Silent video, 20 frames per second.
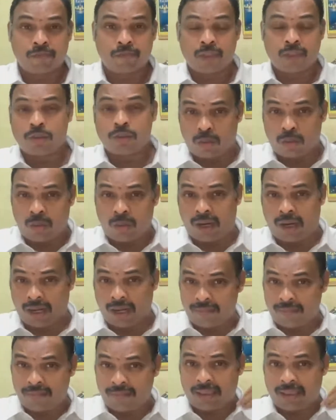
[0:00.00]
So
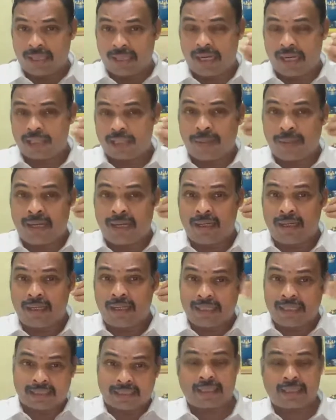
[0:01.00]
whatever that has been
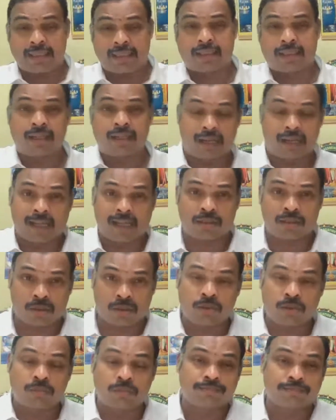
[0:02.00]
discussed in
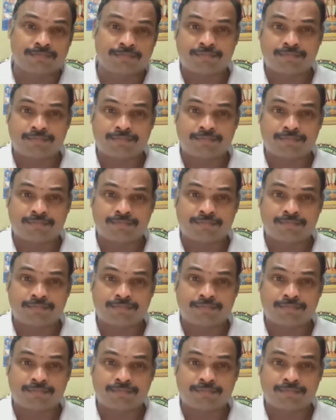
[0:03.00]
classroom,